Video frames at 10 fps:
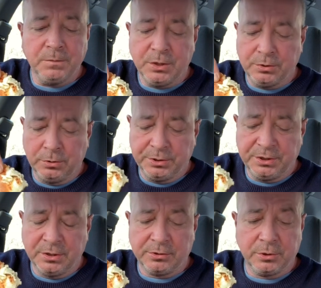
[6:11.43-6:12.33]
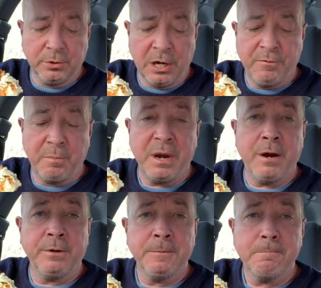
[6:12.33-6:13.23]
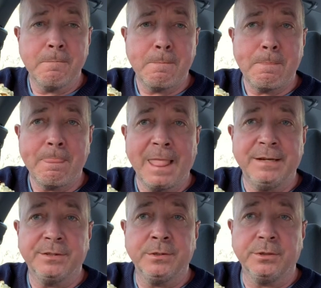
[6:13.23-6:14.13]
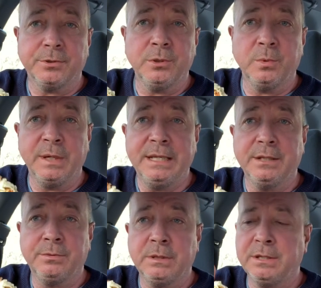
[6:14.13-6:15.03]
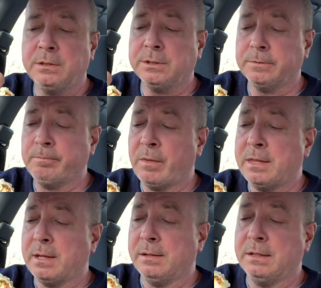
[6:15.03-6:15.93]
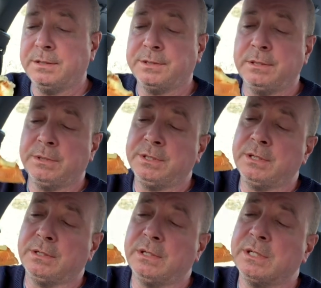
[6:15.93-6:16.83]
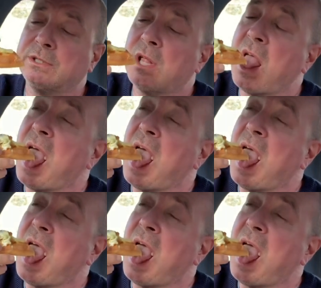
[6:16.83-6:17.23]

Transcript: The sauce is not too overpowering and it's not too weak. It's really nice. Let's see what's in the crust.